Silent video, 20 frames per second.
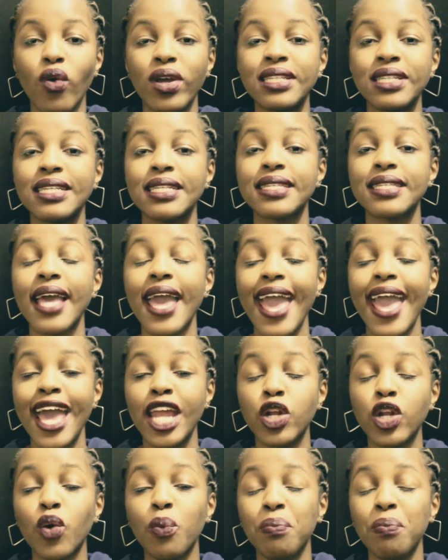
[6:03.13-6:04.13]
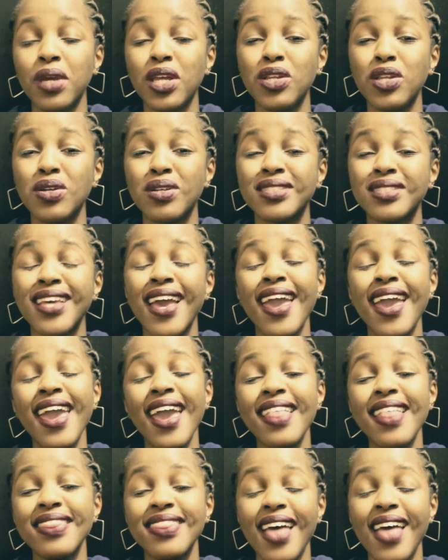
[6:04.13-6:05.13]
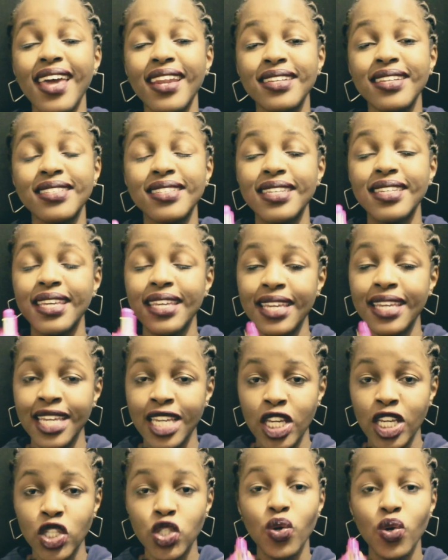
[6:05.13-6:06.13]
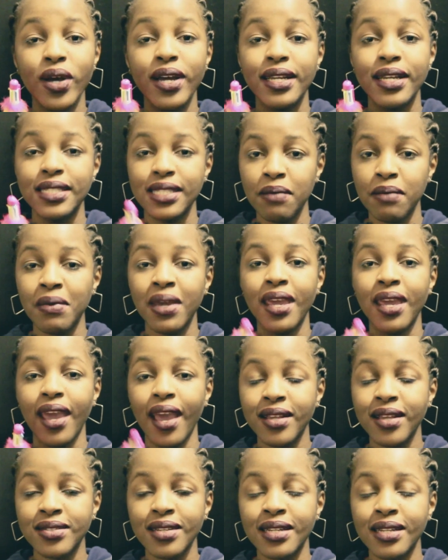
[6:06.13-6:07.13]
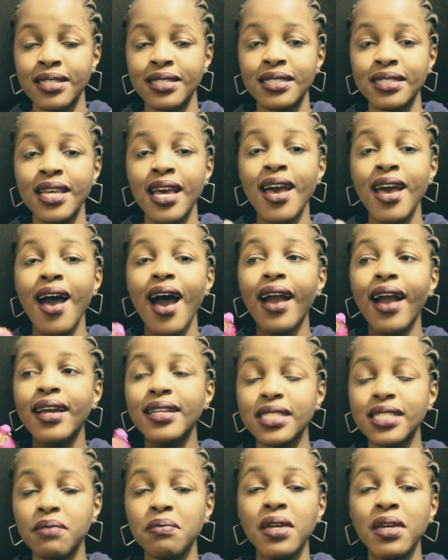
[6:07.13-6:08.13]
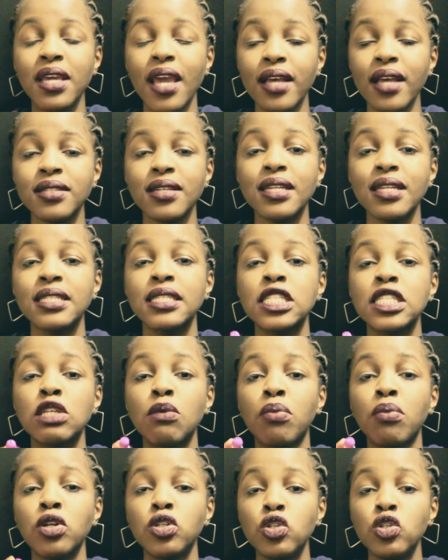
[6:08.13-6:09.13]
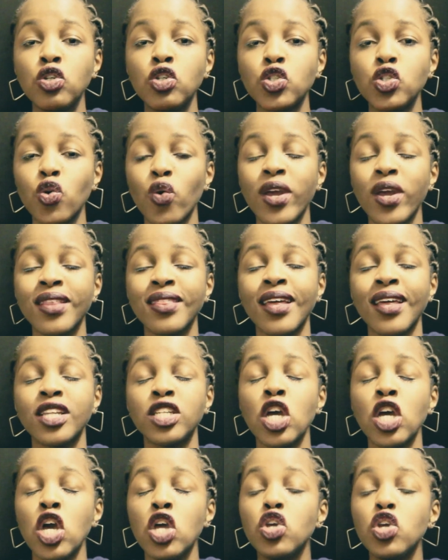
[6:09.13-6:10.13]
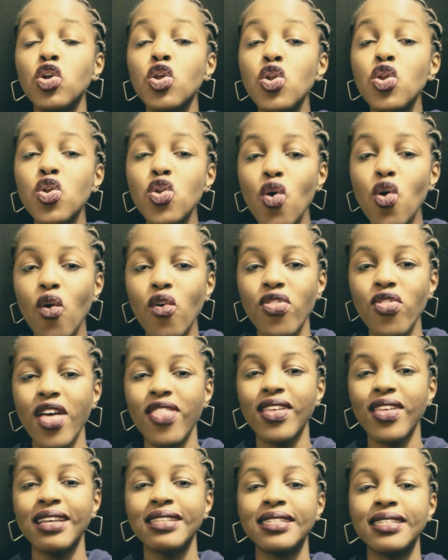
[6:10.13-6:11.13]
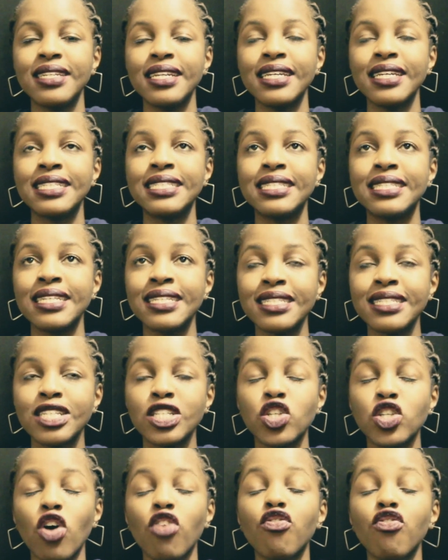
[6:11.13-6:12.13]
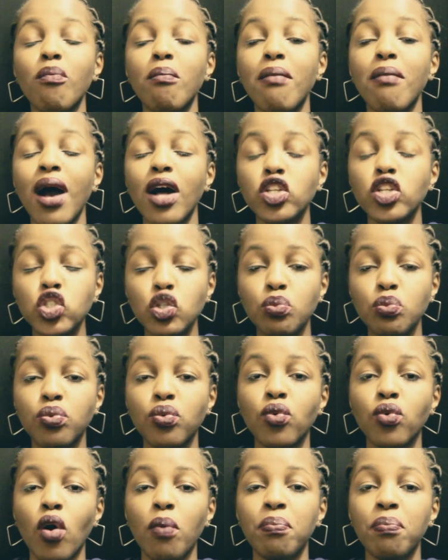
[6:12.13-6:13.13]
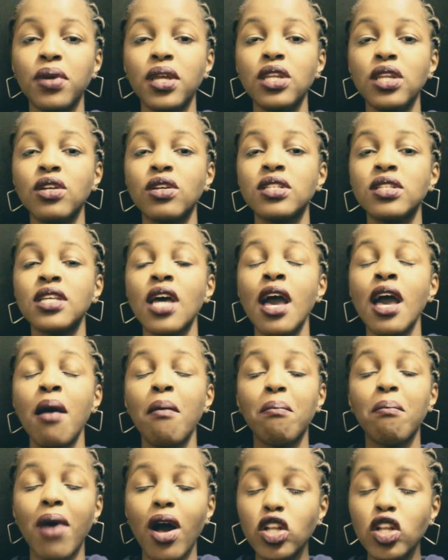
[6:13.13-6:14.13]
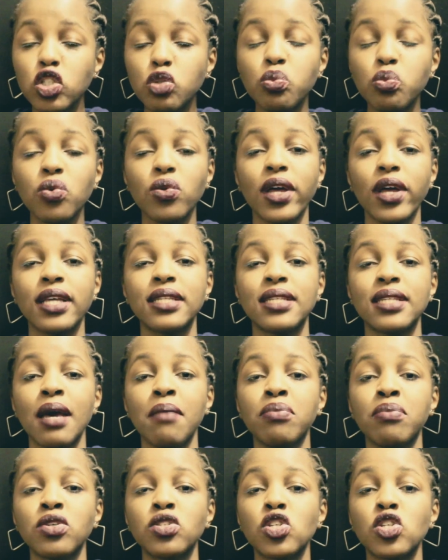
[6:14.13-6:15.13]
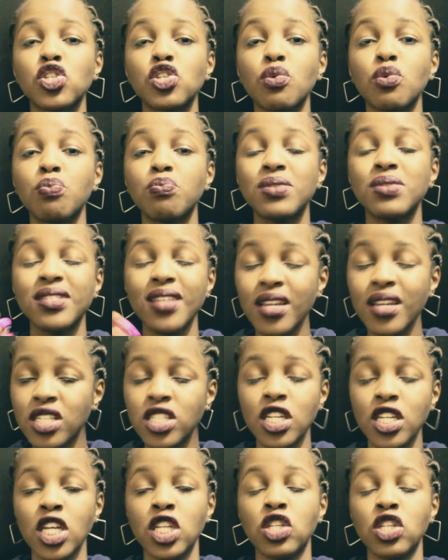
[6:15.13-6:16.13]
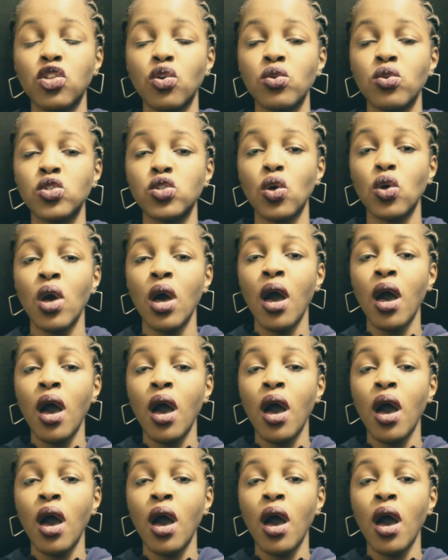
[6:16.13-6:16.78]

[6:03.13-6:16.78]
voices and opinions, and that is key to academic excellence. Academic excellence is about you showing that you know that there is an existence of multiple opinions, multiple examples to substantiate those